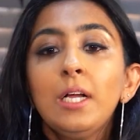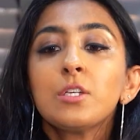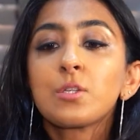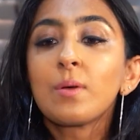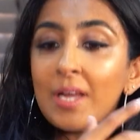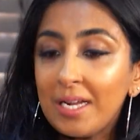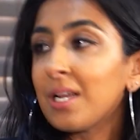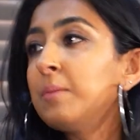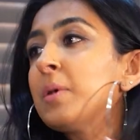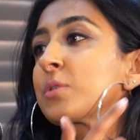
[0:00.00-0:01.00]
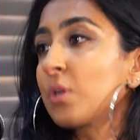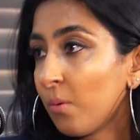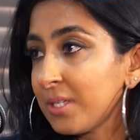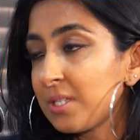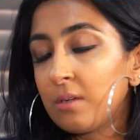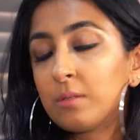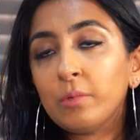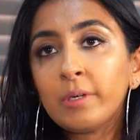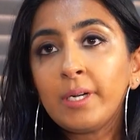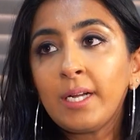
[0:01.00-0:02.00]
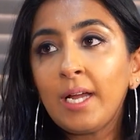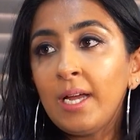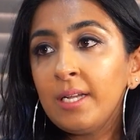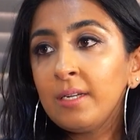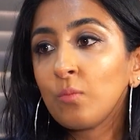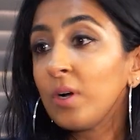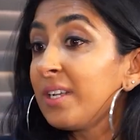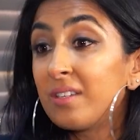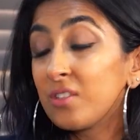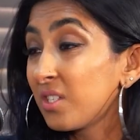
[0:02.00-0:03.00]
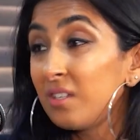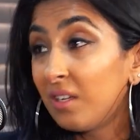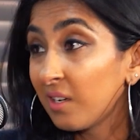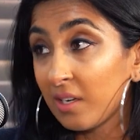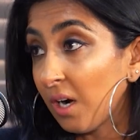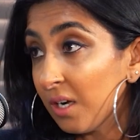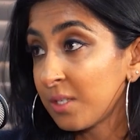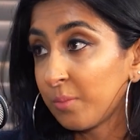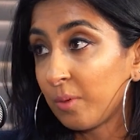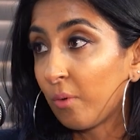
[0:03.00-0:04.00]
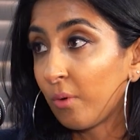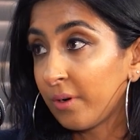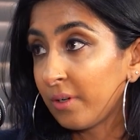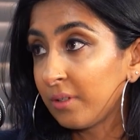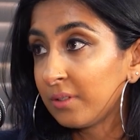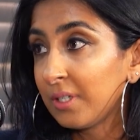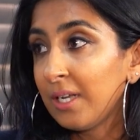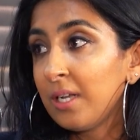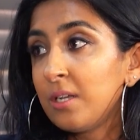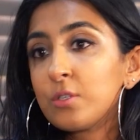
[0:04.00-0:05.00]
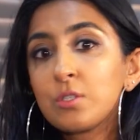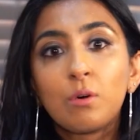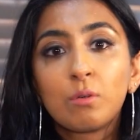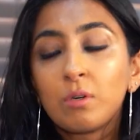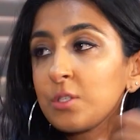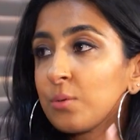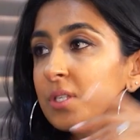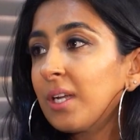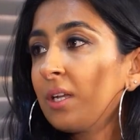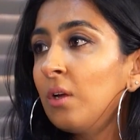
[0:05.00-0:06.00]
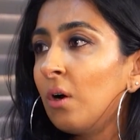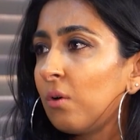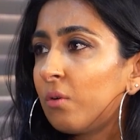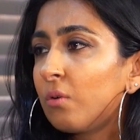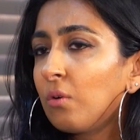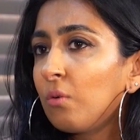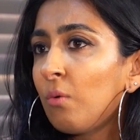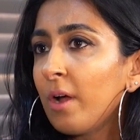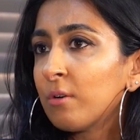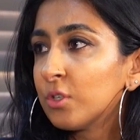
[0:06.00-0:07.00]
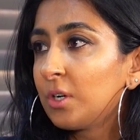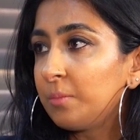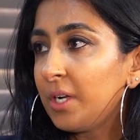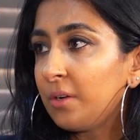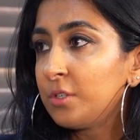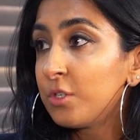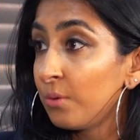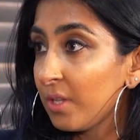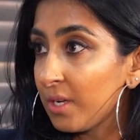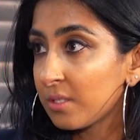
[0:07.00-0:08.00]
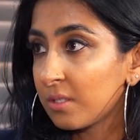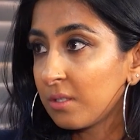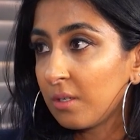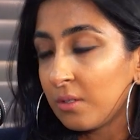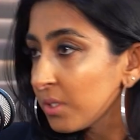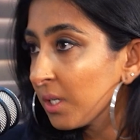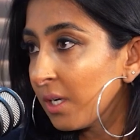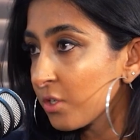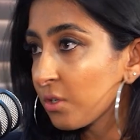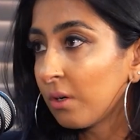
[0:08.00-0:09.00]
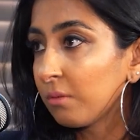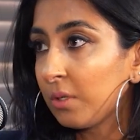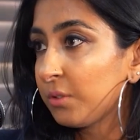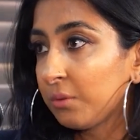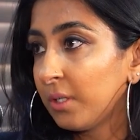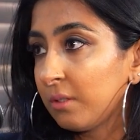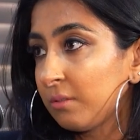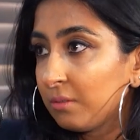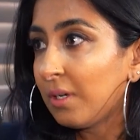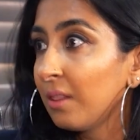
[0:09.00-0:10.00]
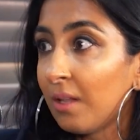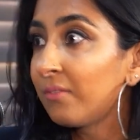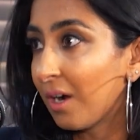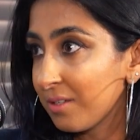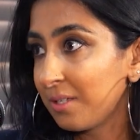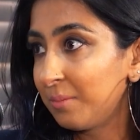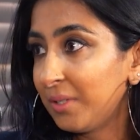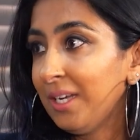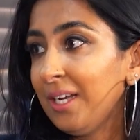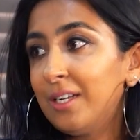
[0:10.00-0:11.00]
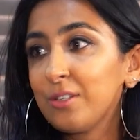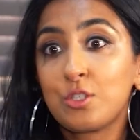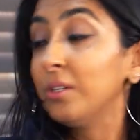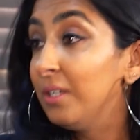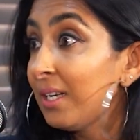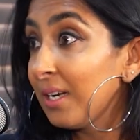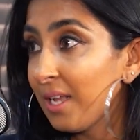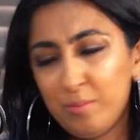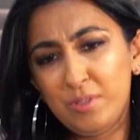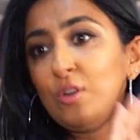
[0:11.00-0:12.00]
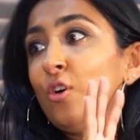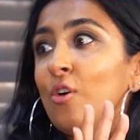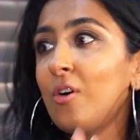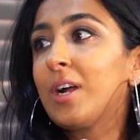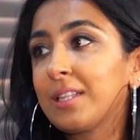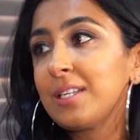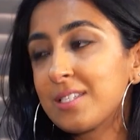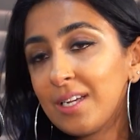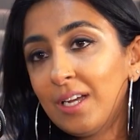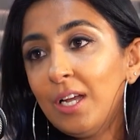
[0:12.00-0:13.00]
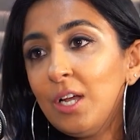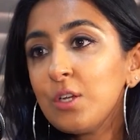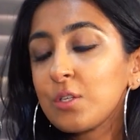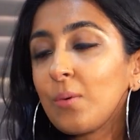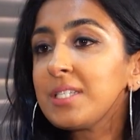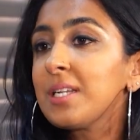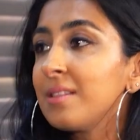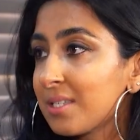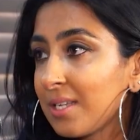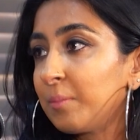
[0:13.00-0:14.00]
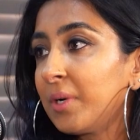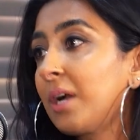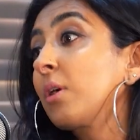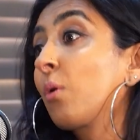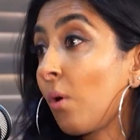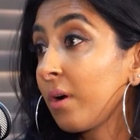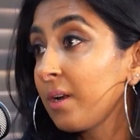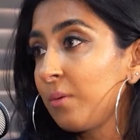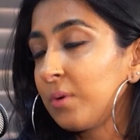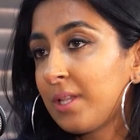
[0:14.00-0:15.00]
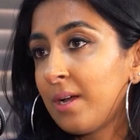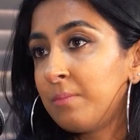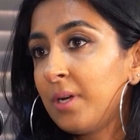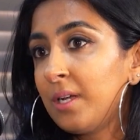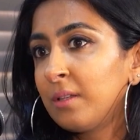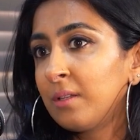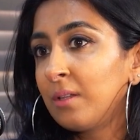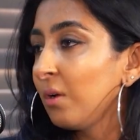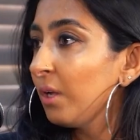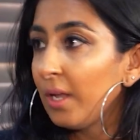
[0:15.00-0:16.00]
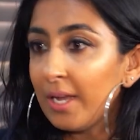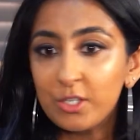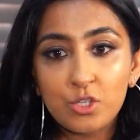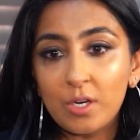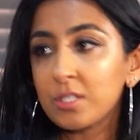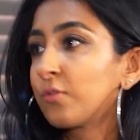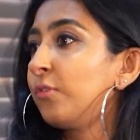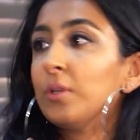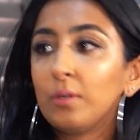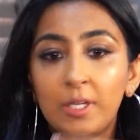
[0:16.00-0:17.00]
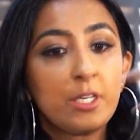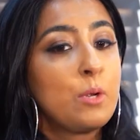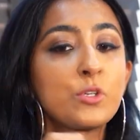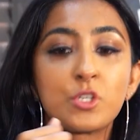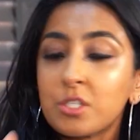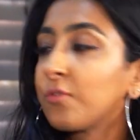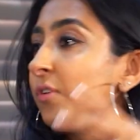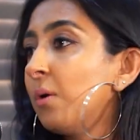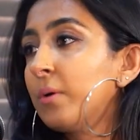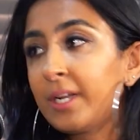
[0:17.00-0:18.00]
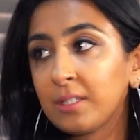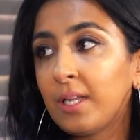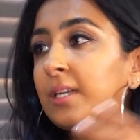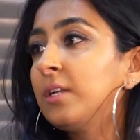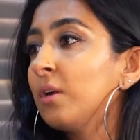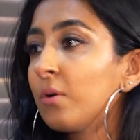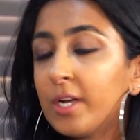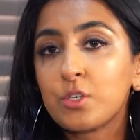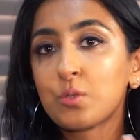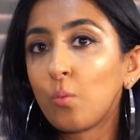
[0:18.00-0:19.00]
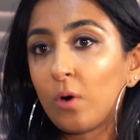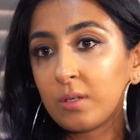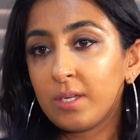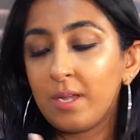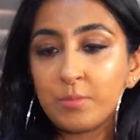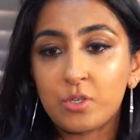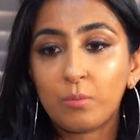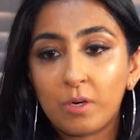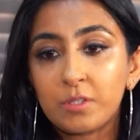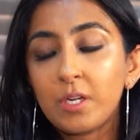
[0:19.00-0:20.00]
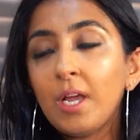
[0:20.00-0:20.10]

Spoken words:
So at that time, I was always there in the morning. And one day, they just needed a gossip reporter. Yeah. So Chris was like, yo, why don't you come down and do this? And I was like, yeah, sure, I'll do it. I love gossip. Yes. And he goes, do you need any help? I was like, no, I got this. So I did this segment. I recorded it with them, and it just flew. Like, it was just flowing. Like, you know, it just worked. The chemistry worked.